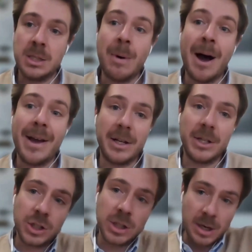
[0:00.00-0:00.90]

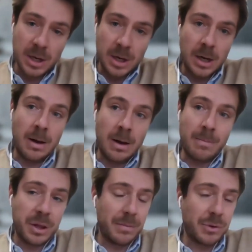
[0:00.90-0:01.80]
bycatch.
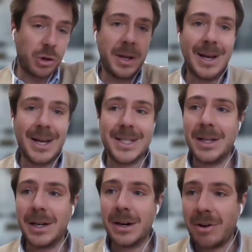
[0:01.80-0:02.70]
Bottom trawling has an
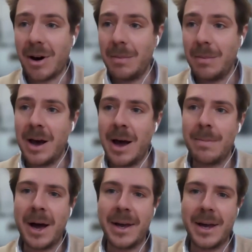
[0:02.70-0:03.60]
incredibly high
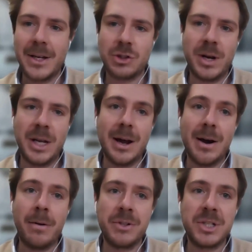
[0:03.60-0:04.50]
bycatch rate,
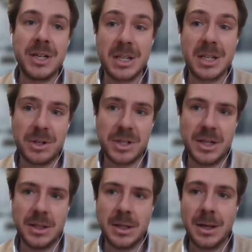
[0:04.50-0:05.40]
around
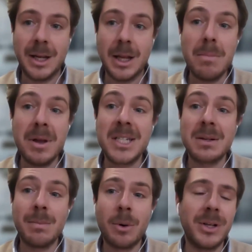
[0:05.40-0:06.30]
60%. That means
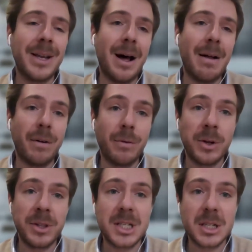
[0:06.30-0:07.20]
more than half of
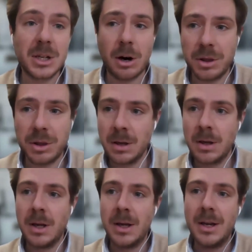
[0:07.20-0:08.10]
what is caught
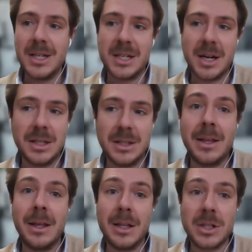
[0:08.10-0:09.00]
is
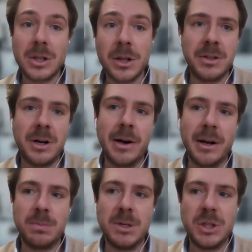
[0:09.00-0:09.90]
unintended, is not the
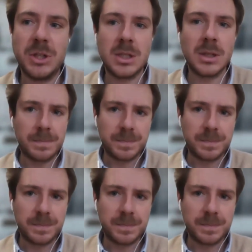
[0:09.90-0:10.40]
target species.